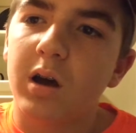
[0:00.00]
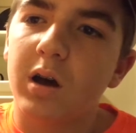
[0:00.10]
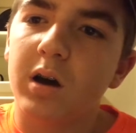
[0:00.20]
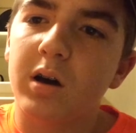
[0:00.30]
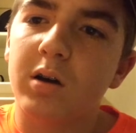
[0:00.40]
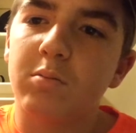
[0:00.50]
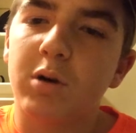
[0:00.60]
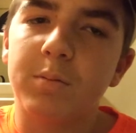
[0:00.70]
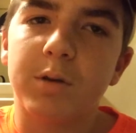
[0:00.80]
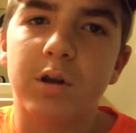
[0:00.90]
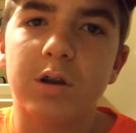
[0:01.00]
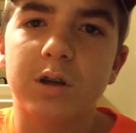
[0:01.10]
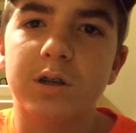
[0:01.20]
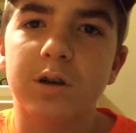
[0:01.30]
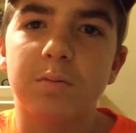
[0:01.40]
Hope y'all
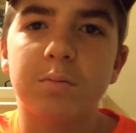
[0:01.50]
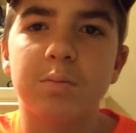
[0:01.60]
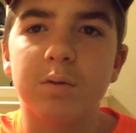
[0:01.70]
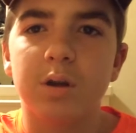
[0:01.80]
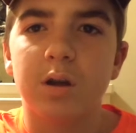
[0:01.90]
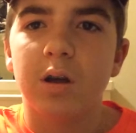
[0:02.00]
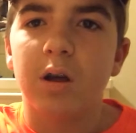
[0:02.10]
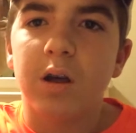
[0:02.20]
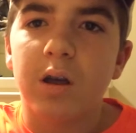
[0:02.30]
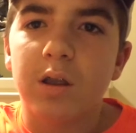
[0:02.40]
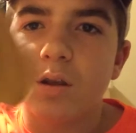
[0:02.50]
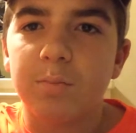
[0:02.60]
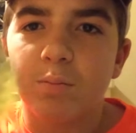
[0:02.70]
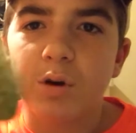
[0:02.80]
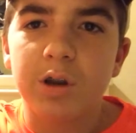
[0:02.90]
learned something. They're
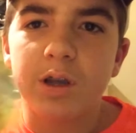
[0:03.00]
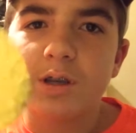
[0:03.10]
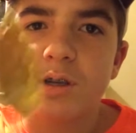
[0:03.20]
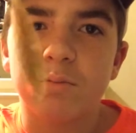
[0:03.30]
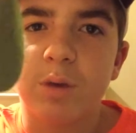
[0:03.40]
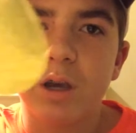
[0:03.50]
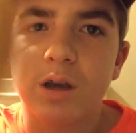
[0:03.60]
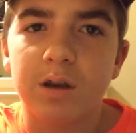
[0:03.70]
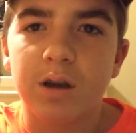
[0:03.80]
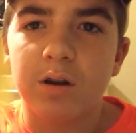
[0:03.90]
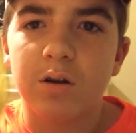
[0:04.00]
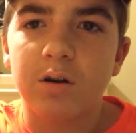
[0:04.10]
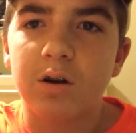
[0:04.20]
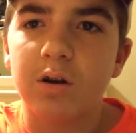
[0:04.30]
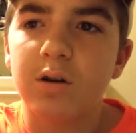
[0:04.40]
pretty easy to make, not
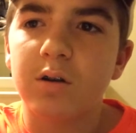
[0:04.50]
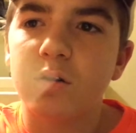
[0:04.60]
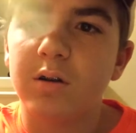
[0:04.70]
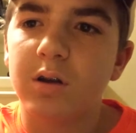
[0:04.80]
hard at all.